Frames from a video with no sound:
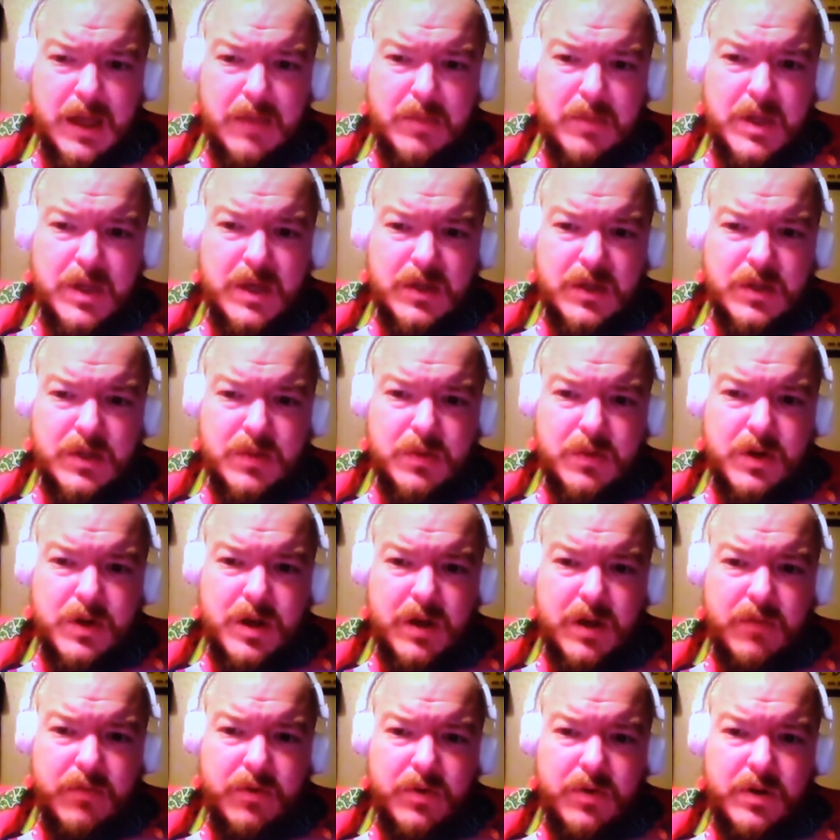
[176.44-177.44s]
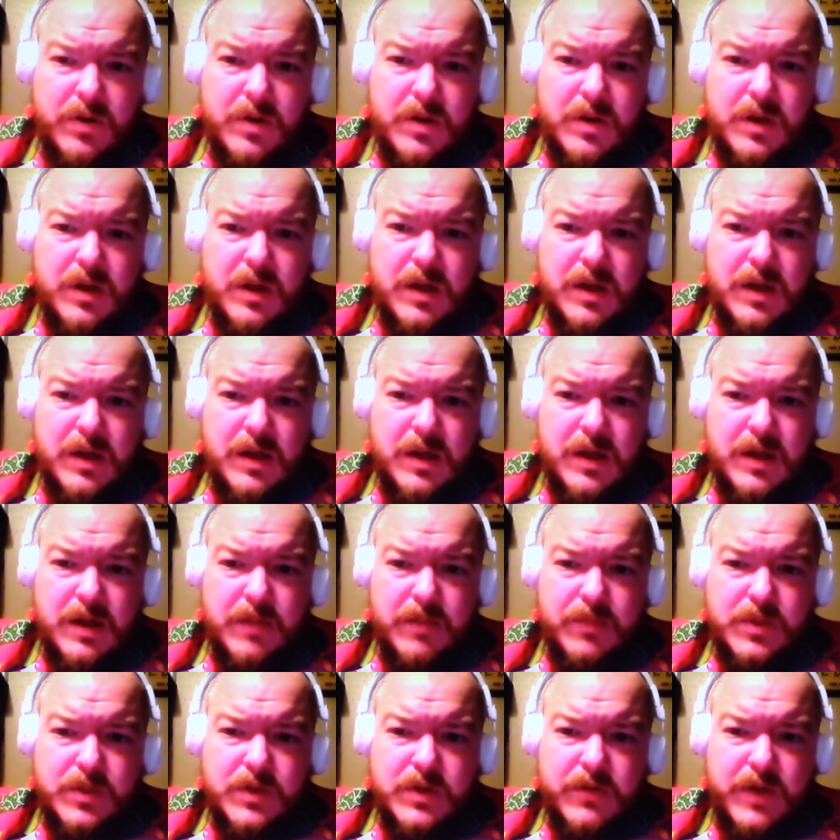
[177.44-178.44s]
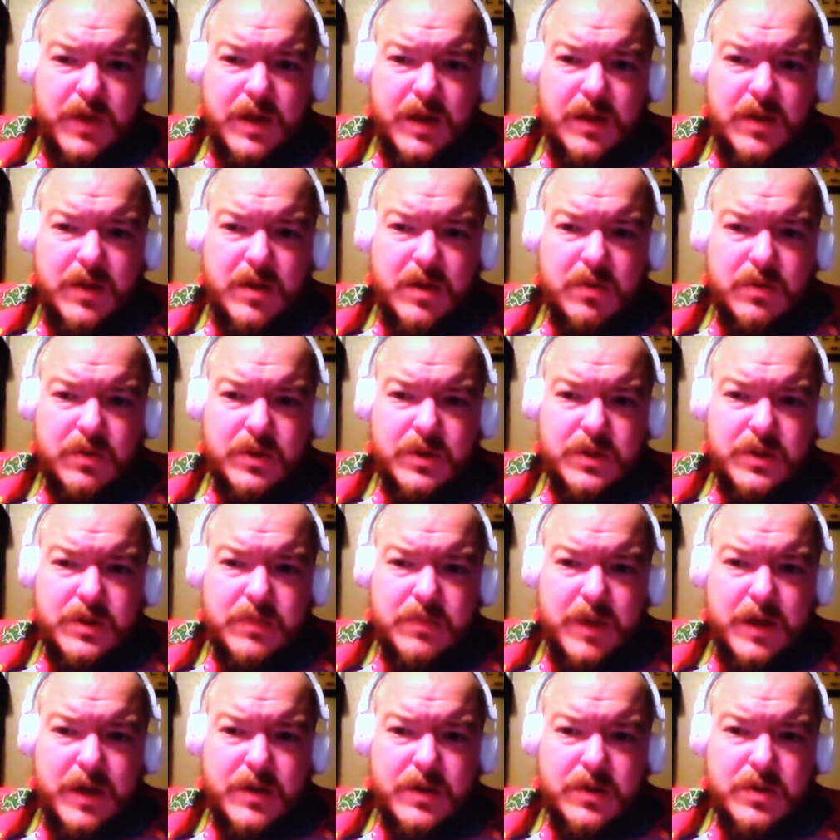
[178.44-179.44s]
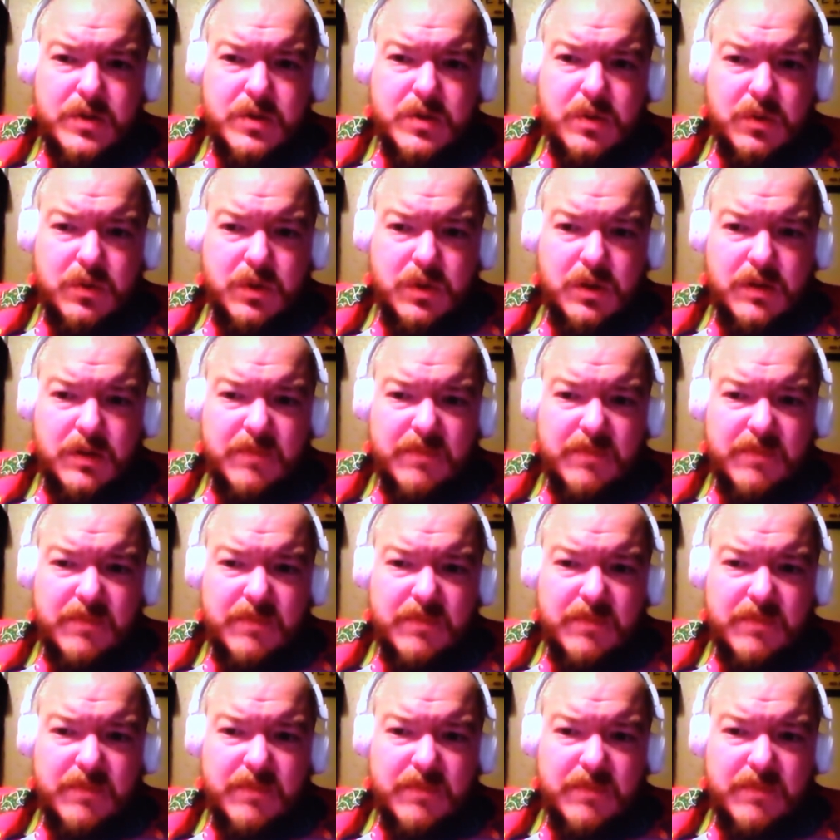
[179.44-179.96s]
Kids are recovered. Savannah, the oldest, is back to school.